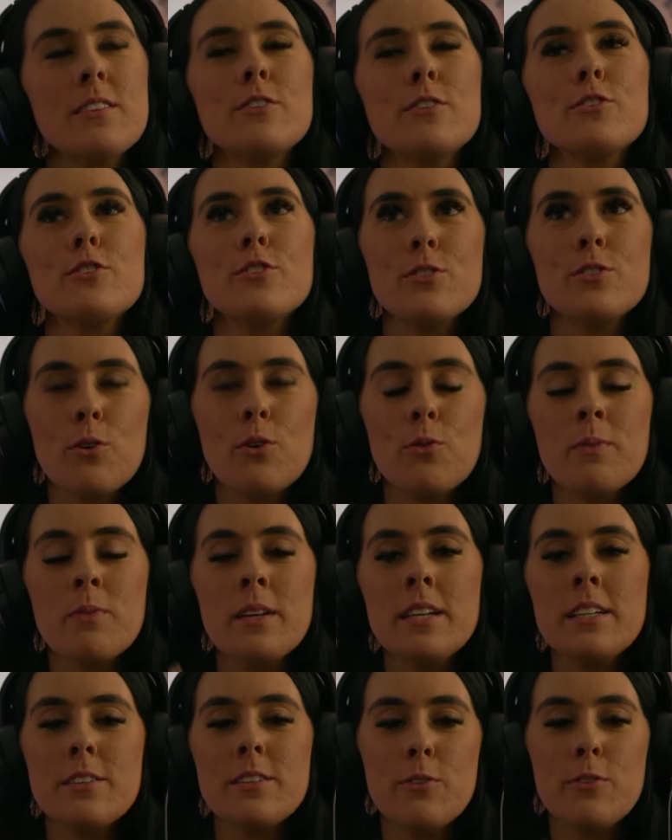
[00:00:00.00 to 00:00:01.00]
so
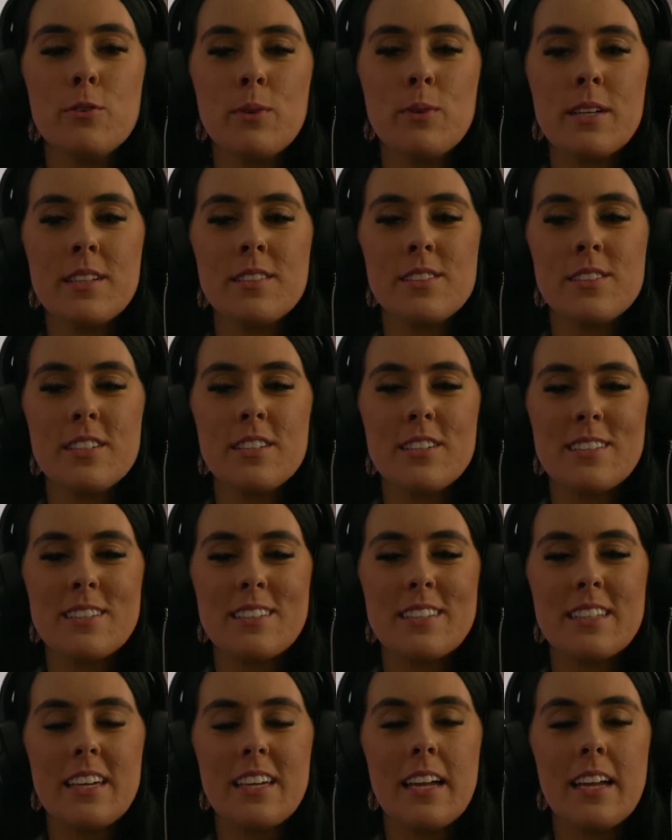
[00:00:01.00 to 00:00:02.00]
many different ways
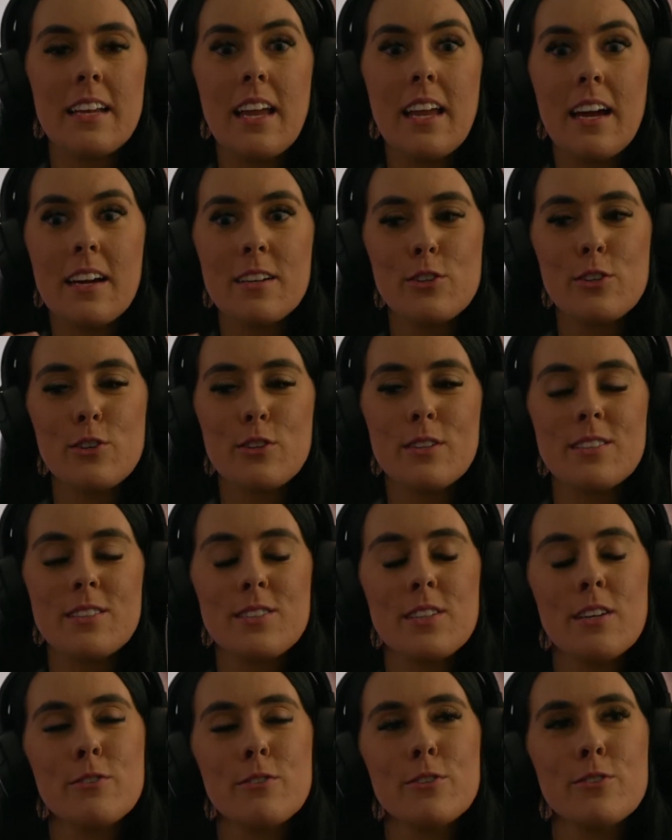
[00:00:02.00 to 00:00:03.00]
to connect on these
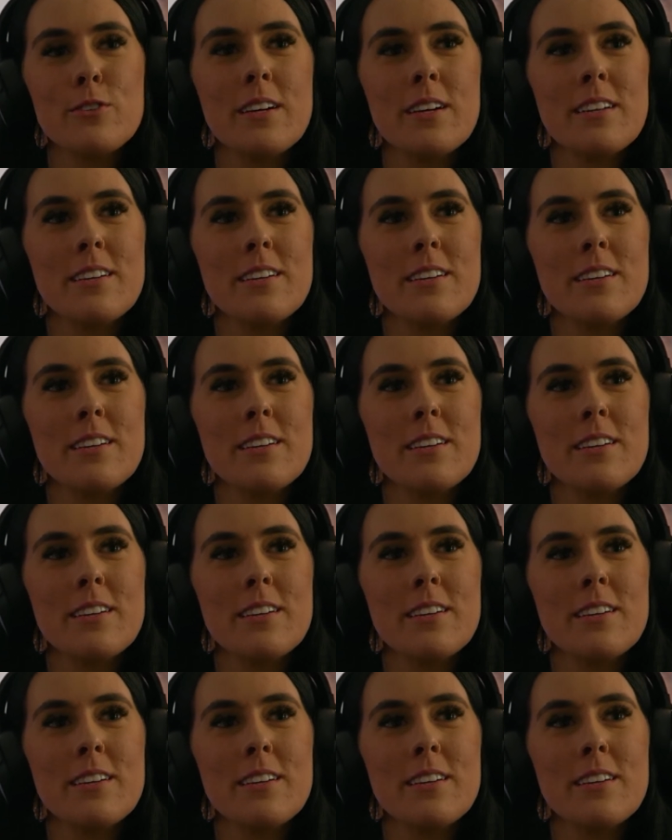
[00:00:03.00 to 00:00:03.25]
levels, right?